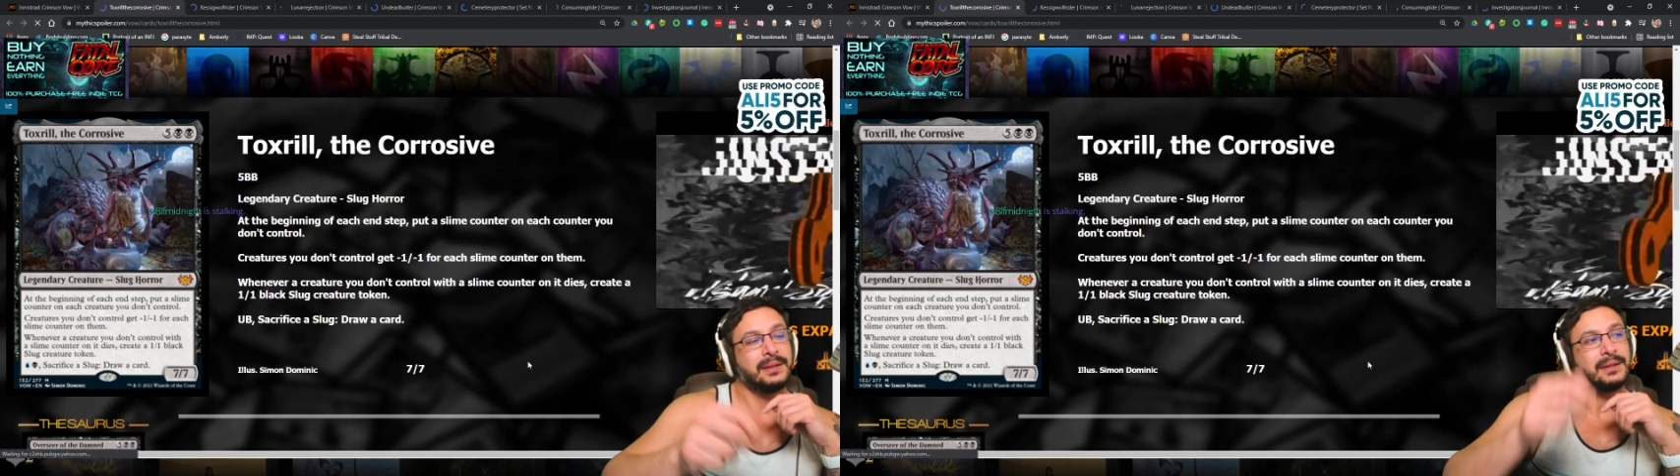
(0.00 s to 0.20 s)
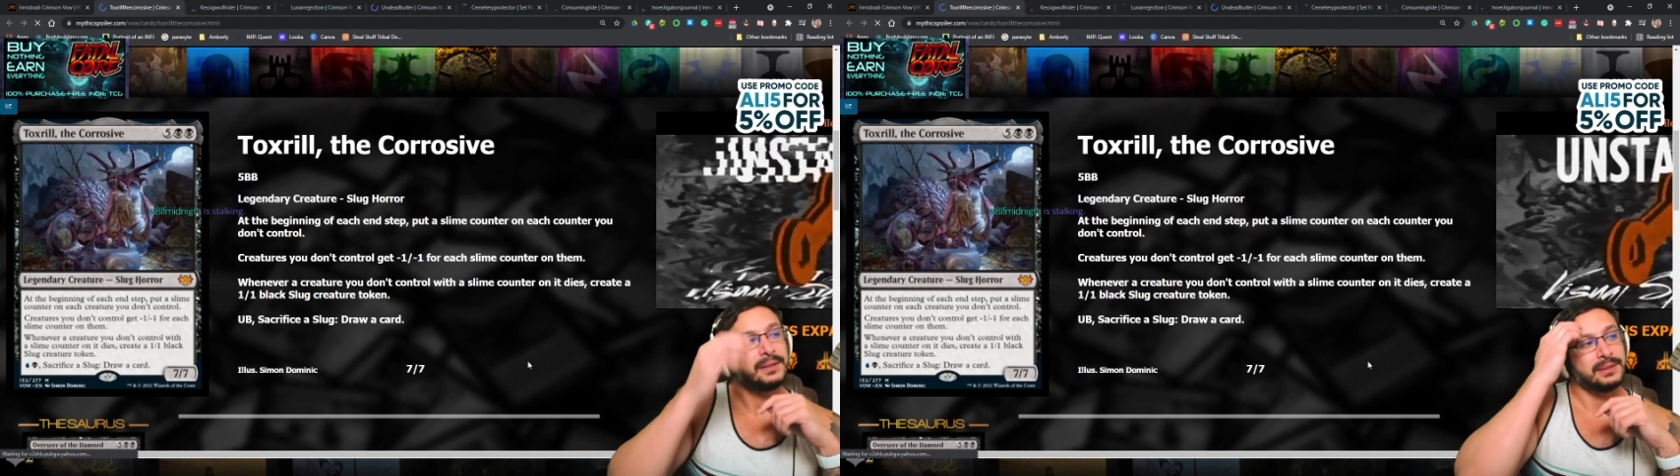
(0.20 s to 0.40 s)

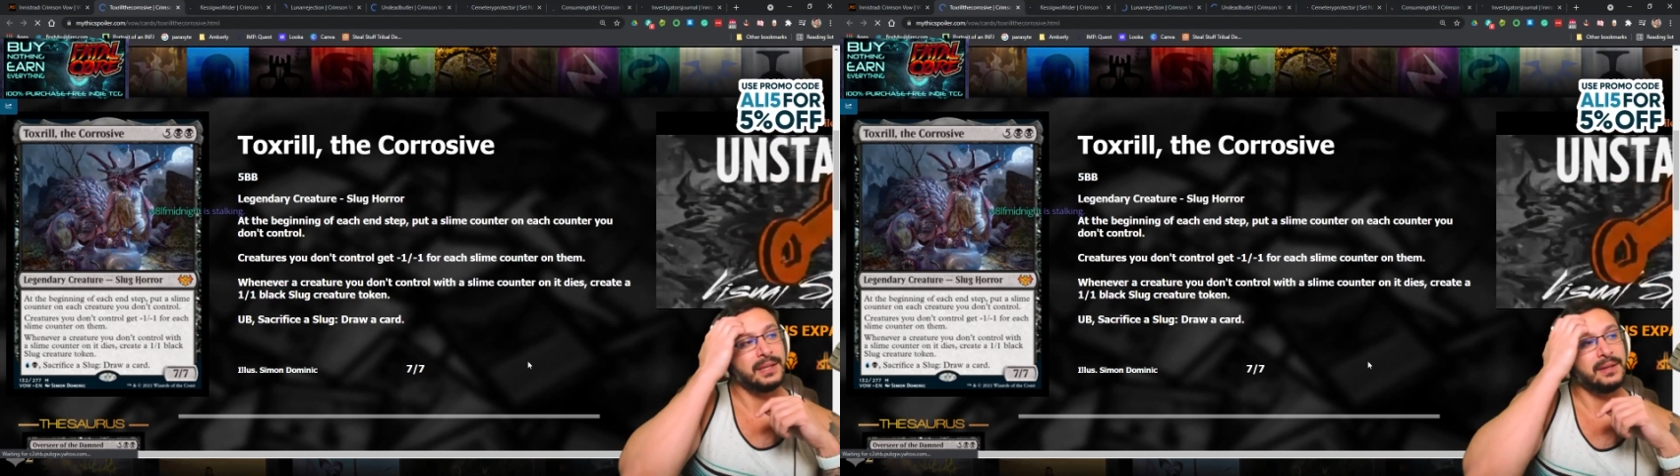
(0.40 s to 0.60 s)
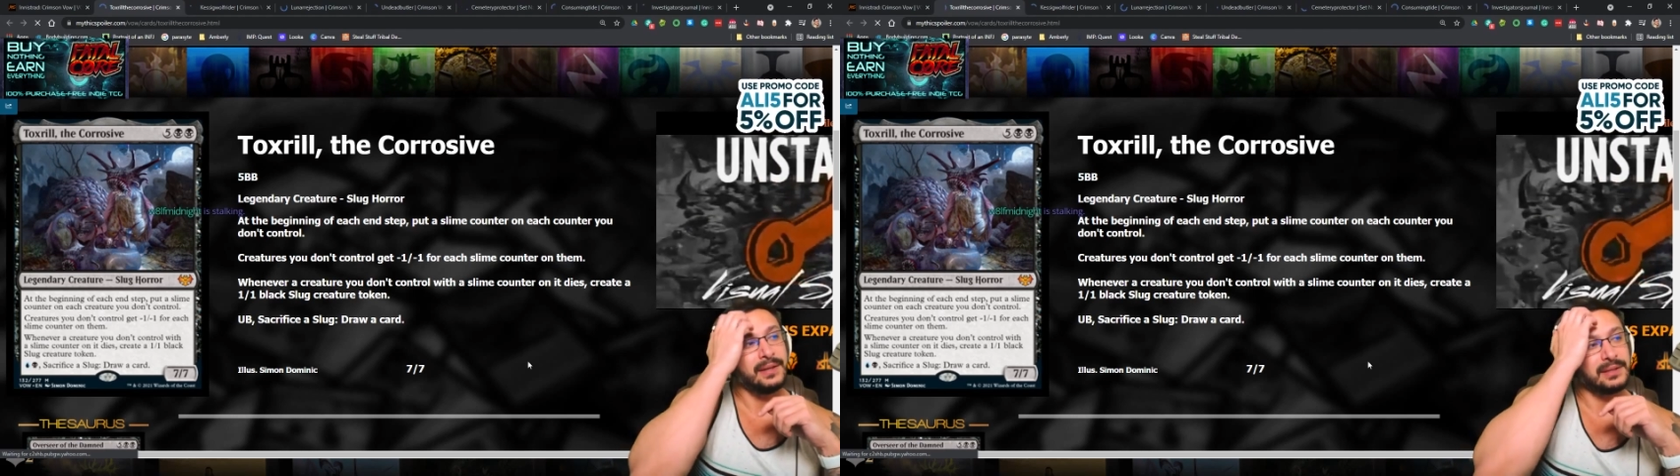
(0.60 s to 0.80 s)
I
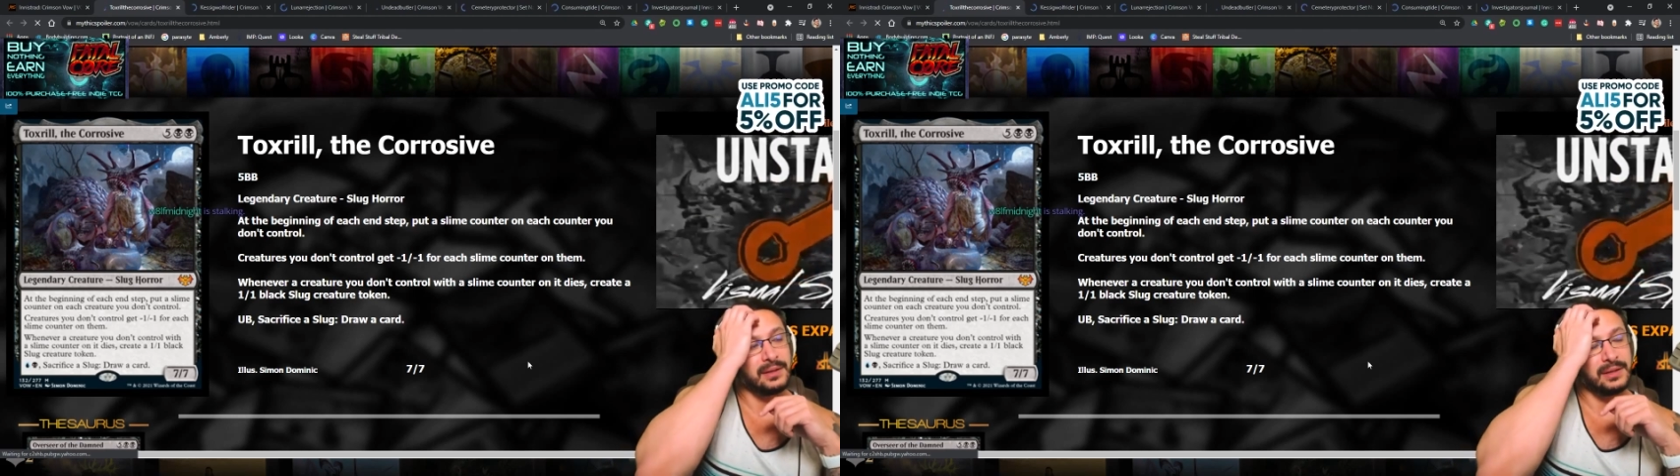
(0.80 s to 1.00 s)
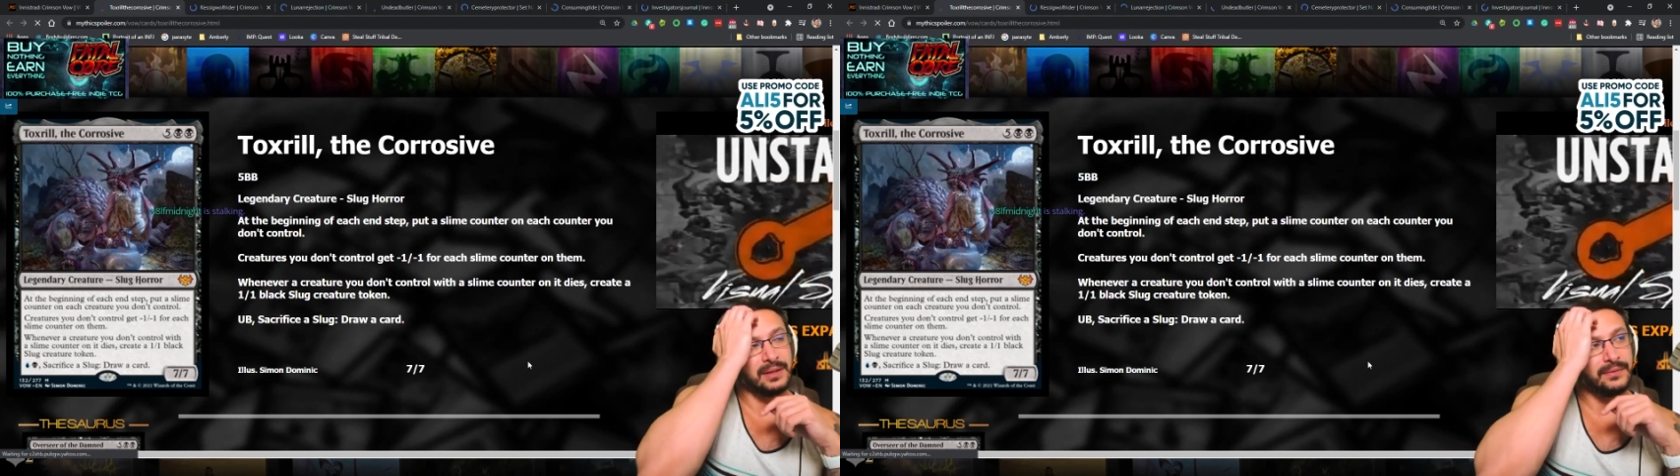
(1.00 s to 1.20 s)
don't think it's
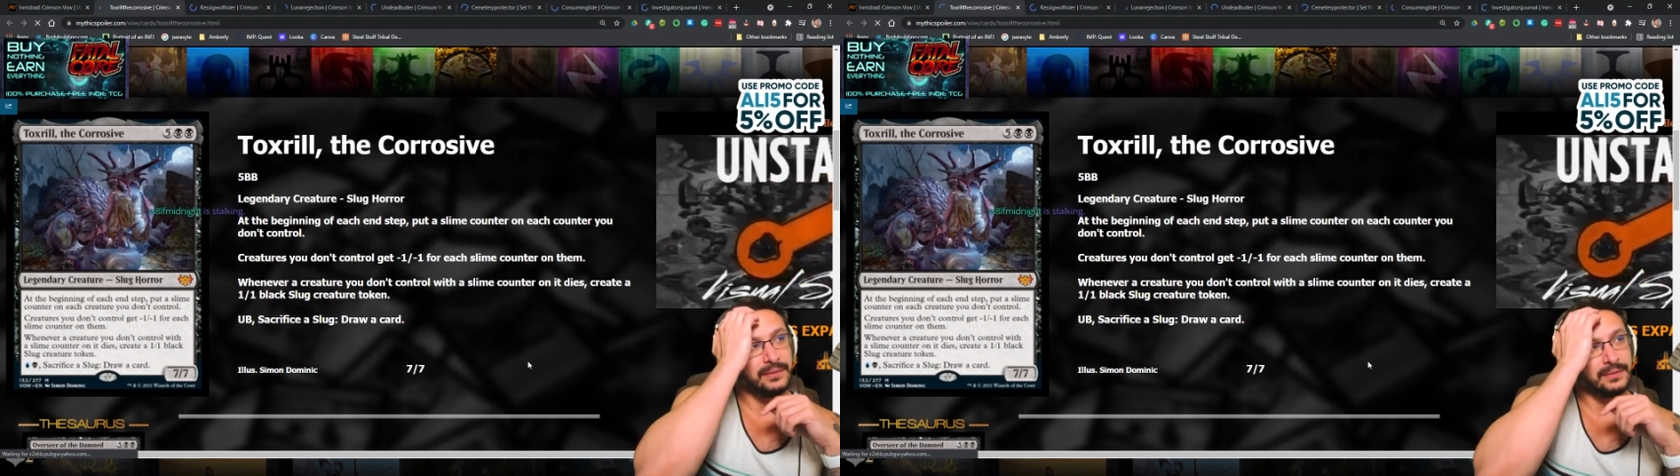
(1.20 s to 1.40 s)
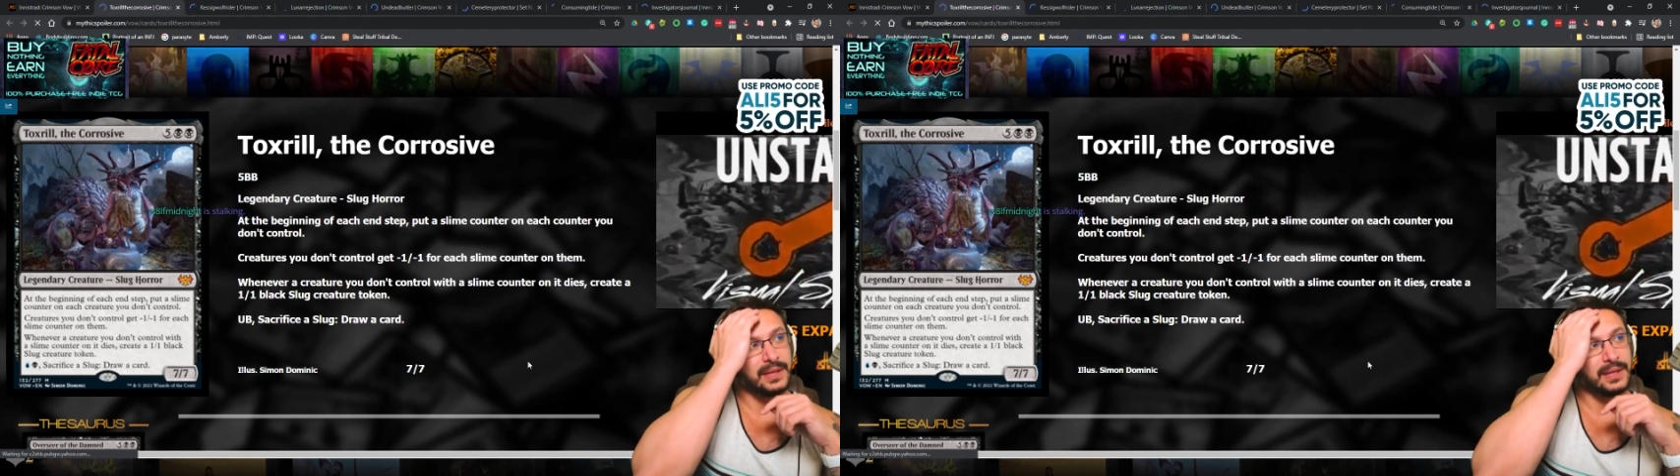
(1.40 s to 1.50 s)
good enough.